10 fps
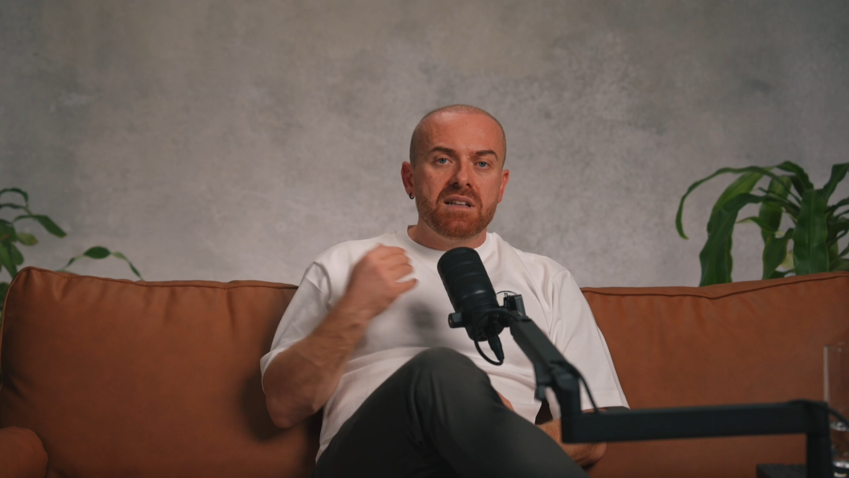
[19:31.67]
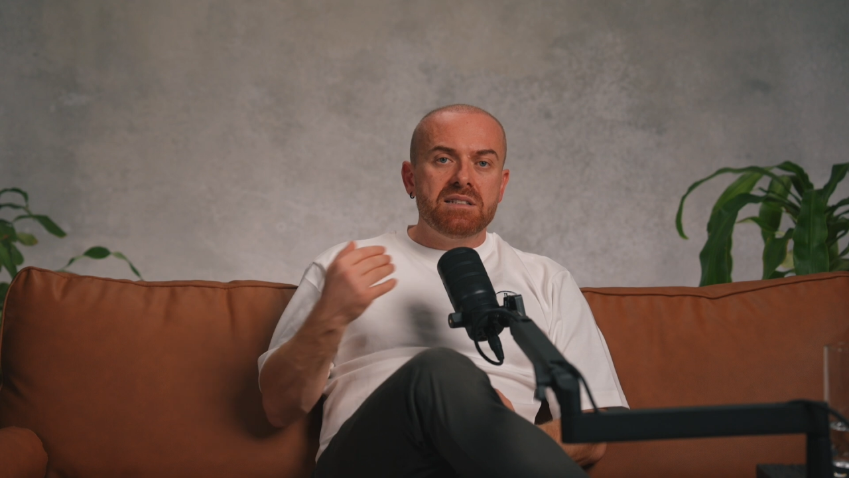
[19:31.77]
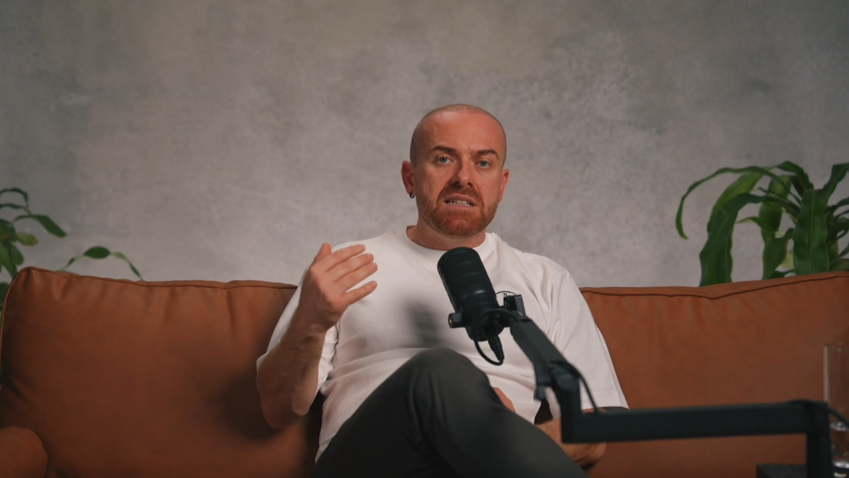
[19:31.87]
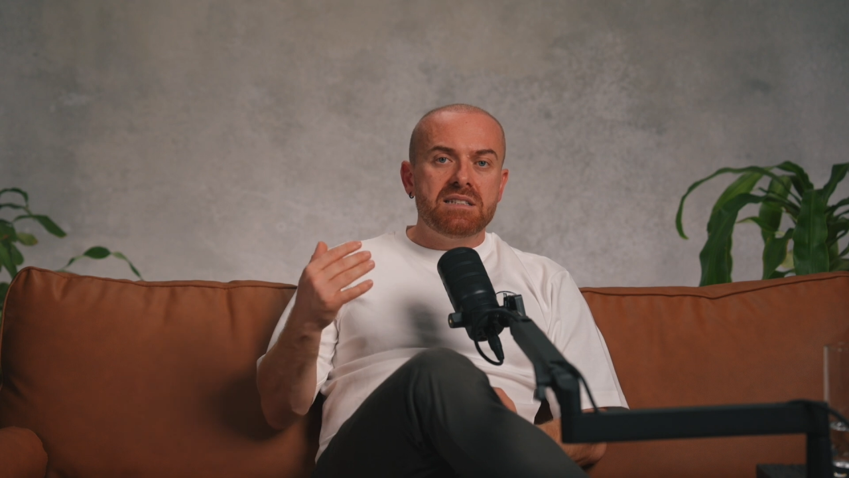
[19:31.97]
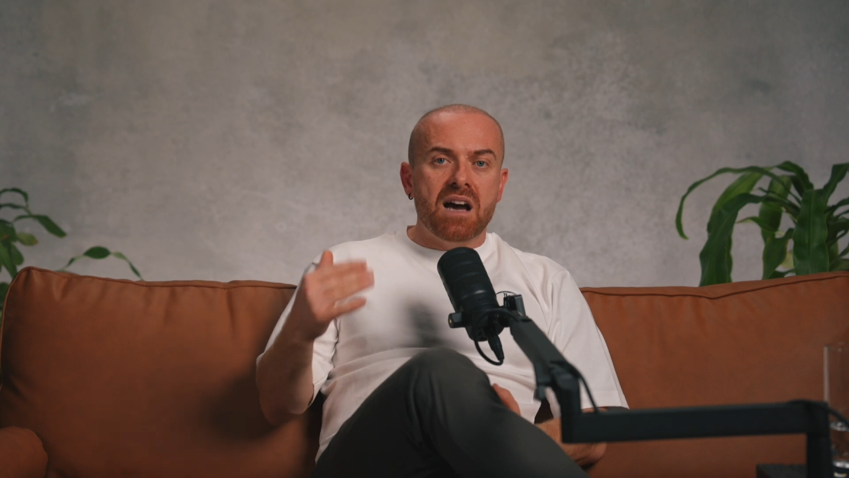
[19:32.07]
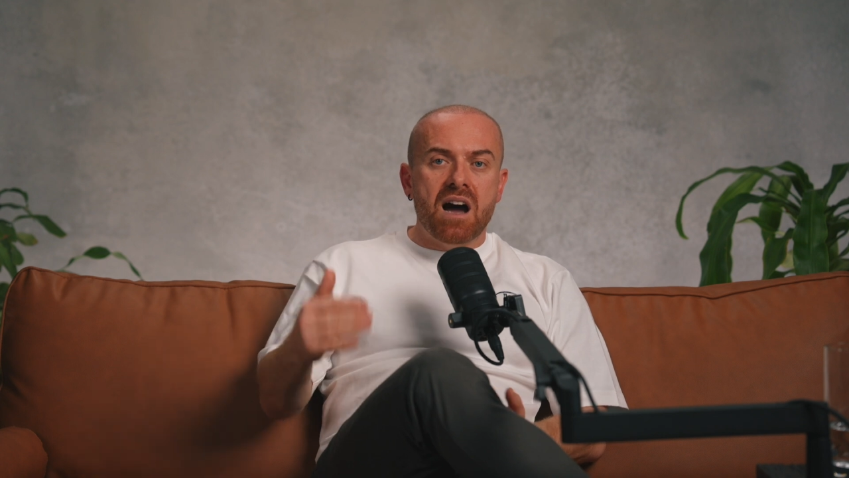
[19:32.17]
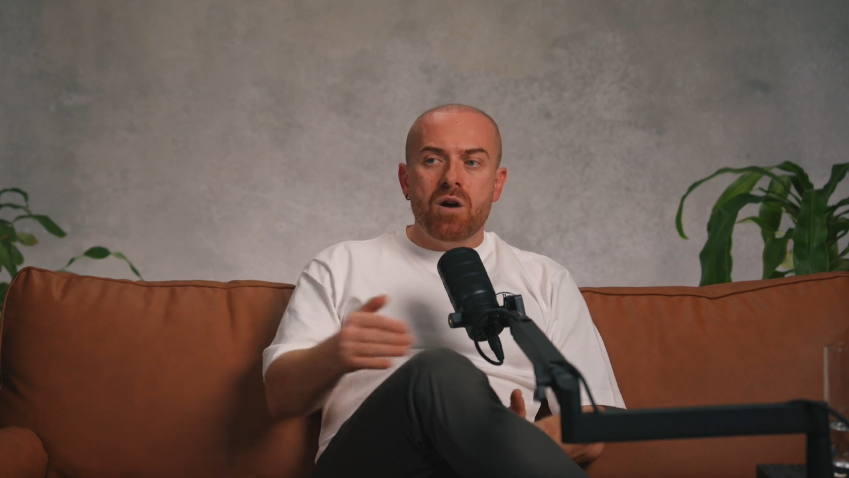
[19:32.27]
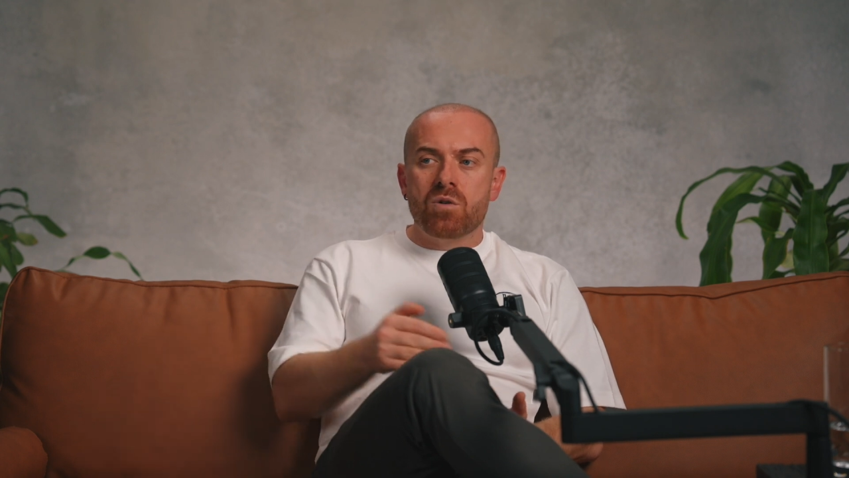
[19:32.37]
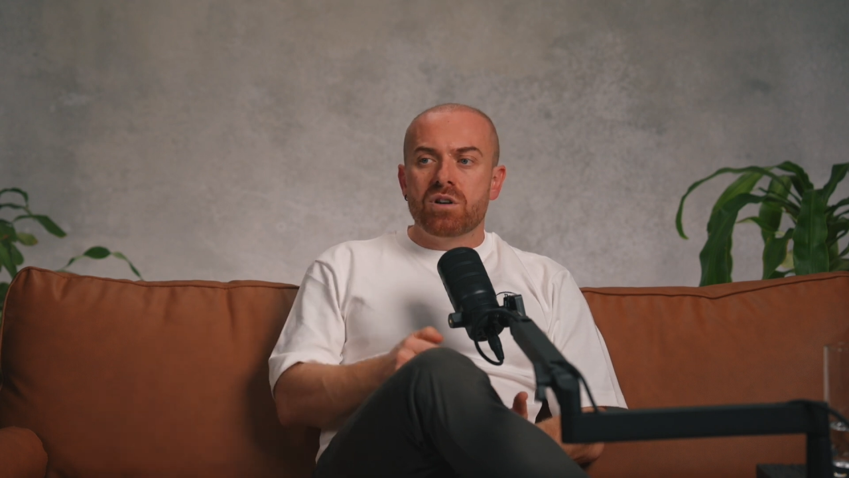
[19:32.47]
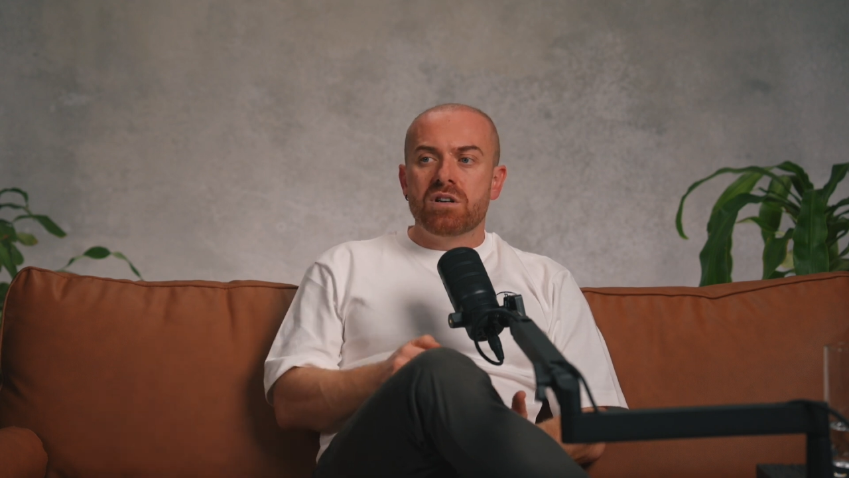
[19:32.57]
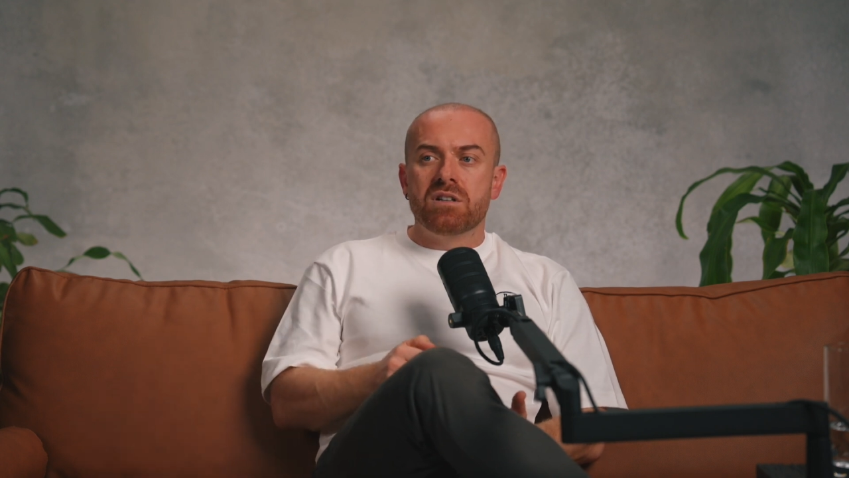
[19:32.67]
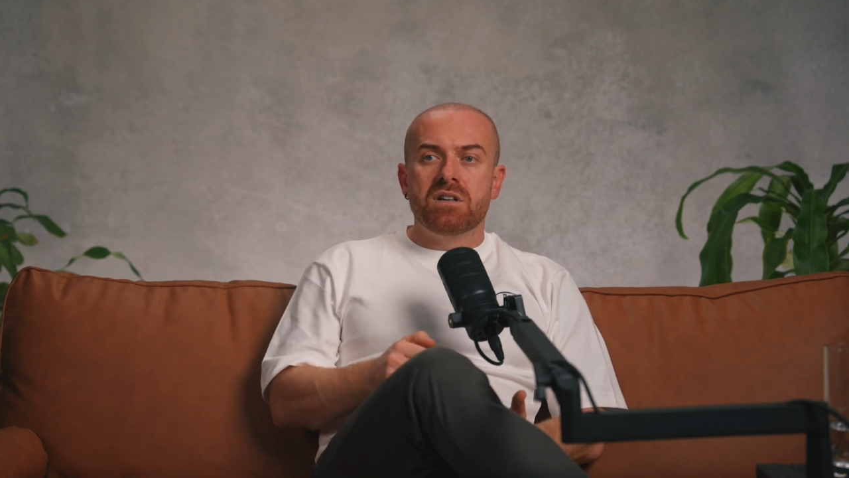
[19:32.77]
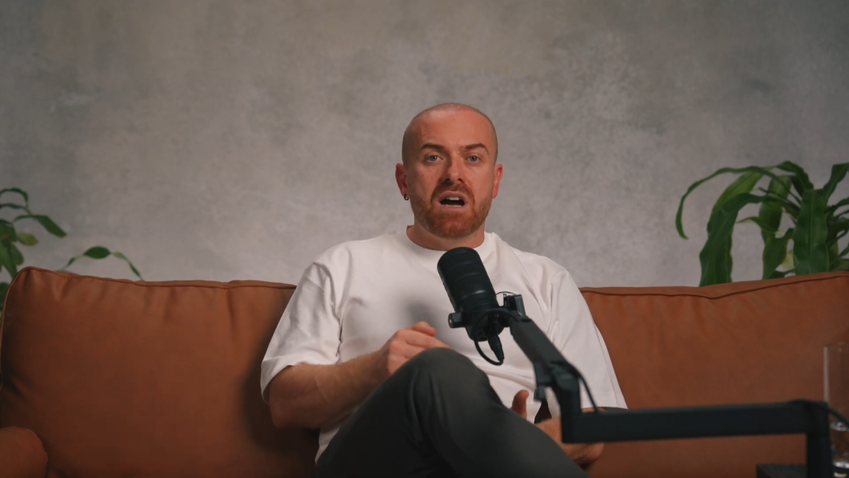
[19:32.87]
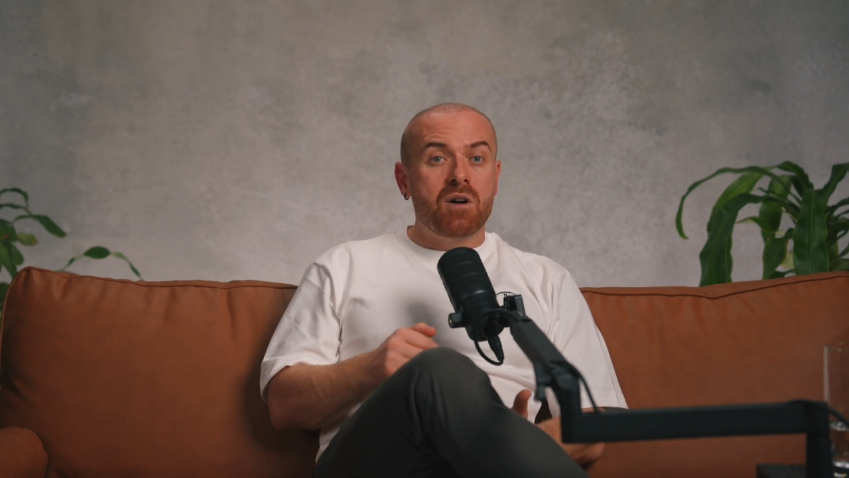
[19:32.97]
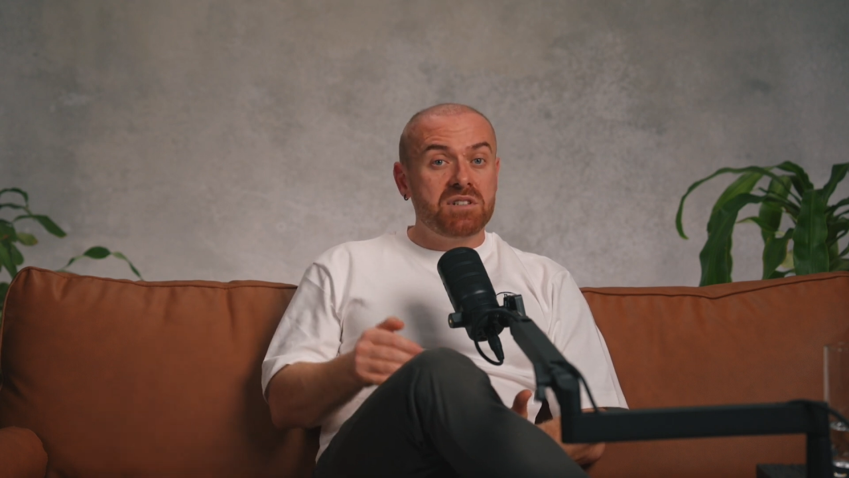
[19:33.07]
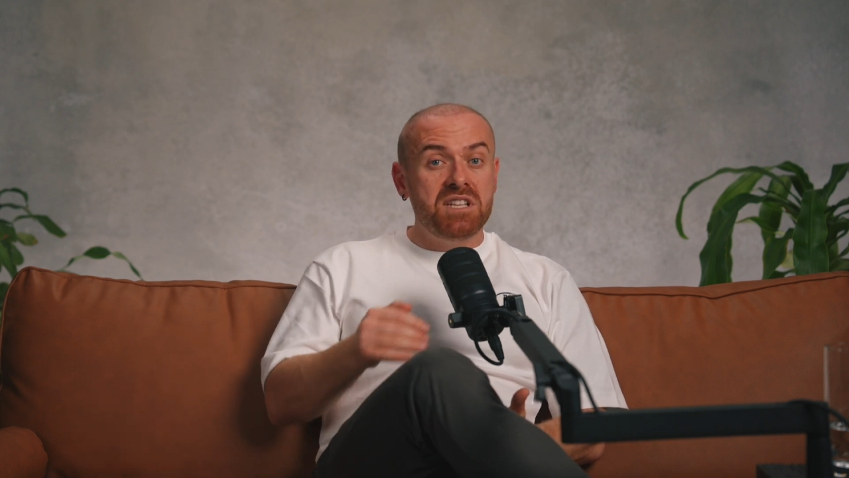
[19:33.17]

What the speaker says: that our